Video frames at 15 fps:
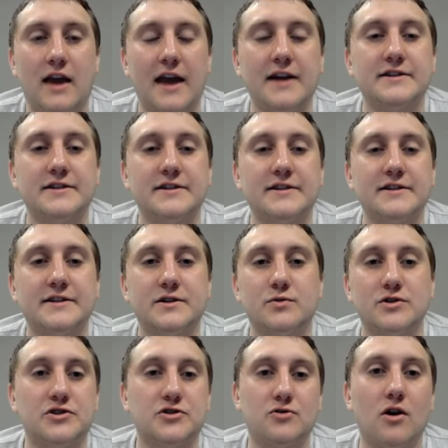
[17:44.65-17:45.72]
Kansas was
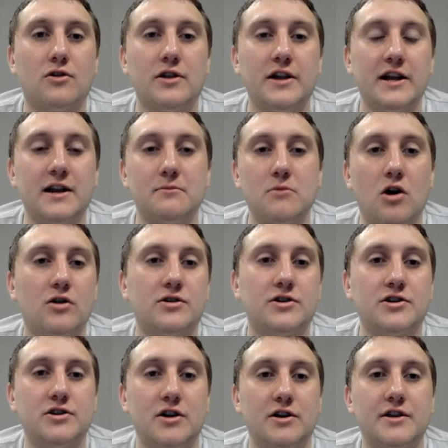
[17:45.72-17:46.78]
struggling in
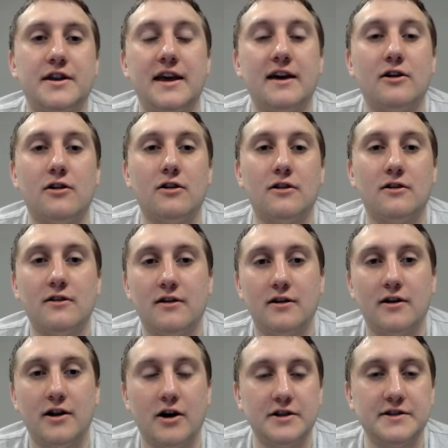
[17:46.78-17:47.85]
March until
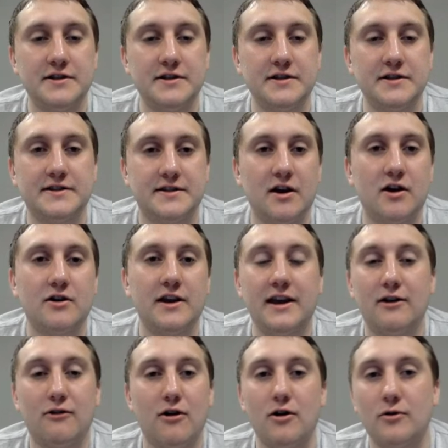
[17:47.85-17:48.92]
an unsung
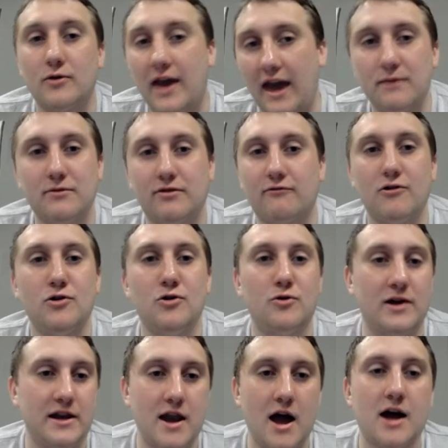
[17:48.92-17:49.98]
hero came
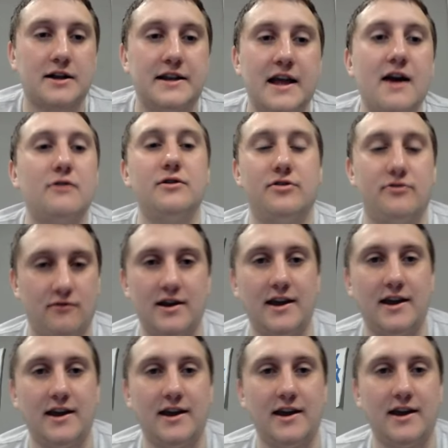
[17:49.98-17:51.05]
through and knocked down a three.